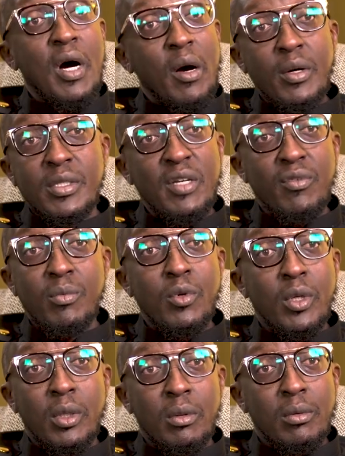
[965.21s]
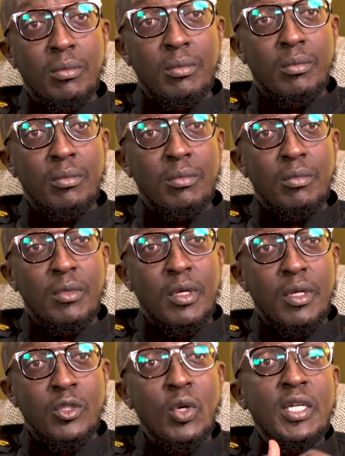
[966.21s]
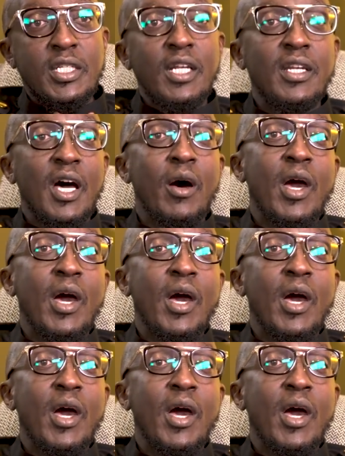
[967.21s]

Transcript: hours every morning. So until now,